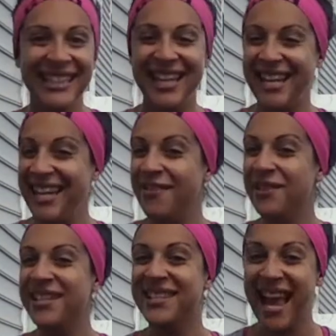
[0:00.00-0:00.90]
and it
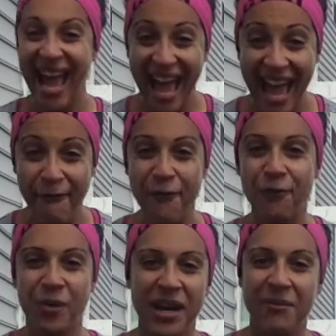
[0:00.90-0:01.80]
was half
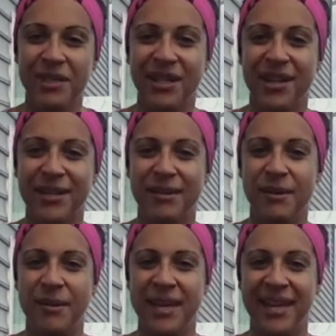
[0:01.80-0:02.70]
of what I was accustomed to
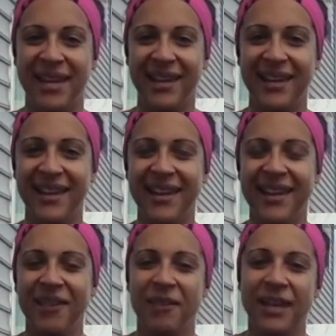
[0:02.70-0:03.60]
making,
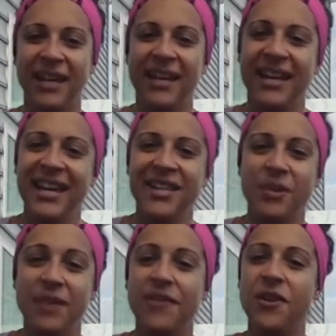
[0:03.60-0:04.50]
right? So
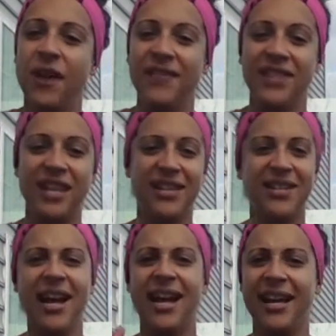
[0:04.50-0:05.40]
even though I've set
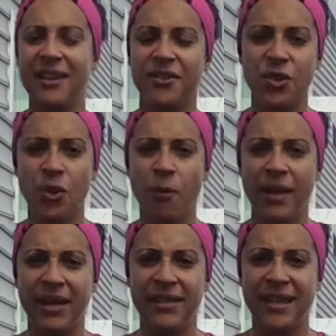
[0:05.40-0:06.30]
aside so
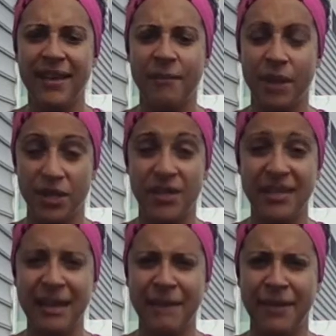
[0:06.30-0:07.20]
much in
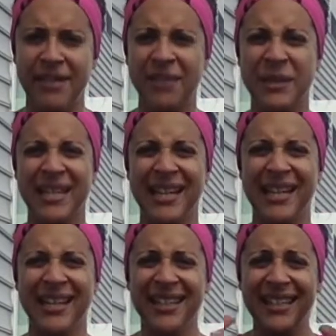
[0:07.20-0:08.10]
savings, it was
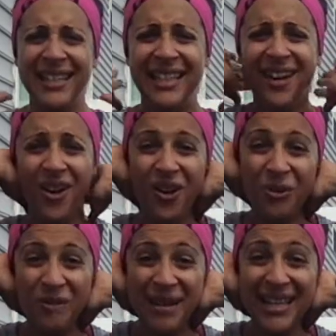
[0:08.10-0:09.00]
like,
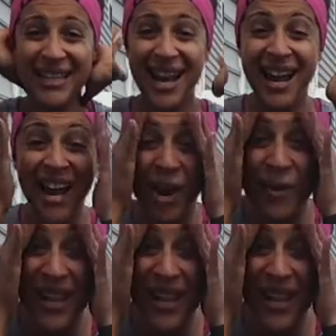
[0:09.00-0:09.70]
oh my God, how am I